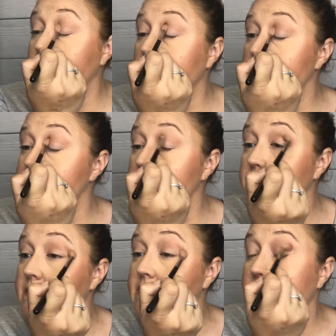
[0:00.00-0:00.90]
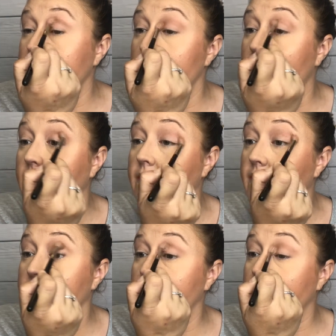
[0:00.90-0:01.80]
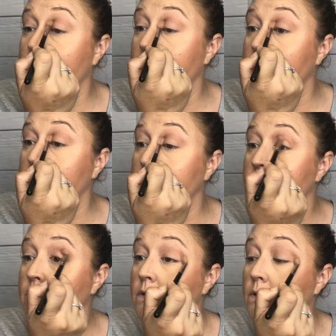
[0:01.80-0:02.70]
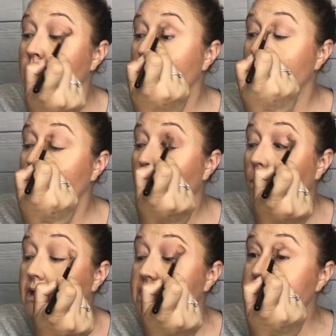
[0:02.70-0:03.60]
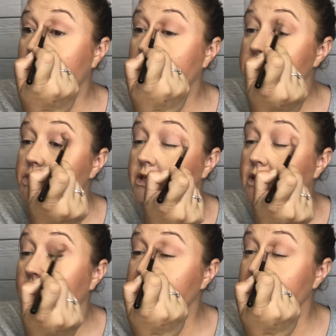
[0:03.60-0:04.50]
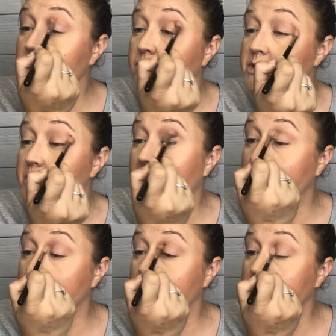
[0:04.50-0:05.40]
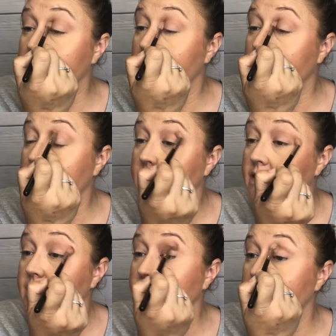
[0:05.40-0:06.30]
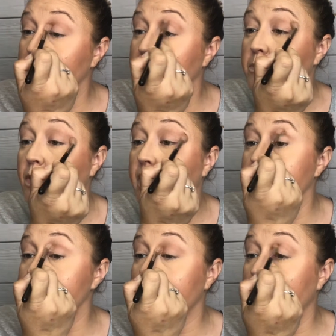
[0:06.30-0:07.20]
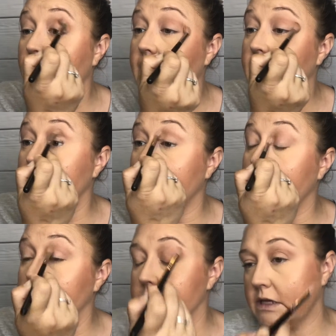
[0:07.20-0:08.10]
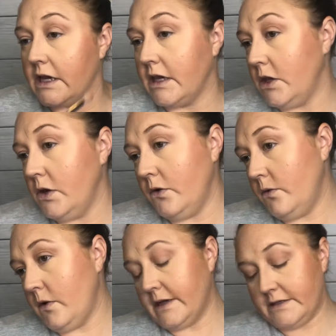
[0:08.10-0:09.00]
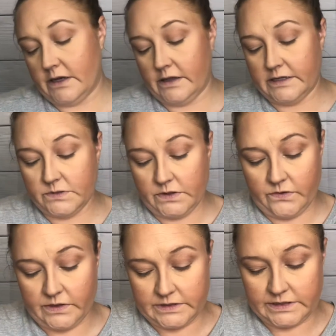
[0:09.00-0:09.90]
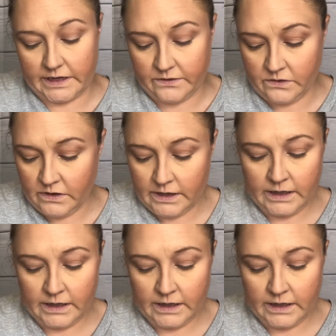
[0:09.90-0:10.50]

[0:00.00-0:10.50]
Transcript: first Urban Decay palette I ever had was actually the Game of Thrones palette. I'd never had anything from them prior to that. And then I was like, you know, I saw this one go on sale.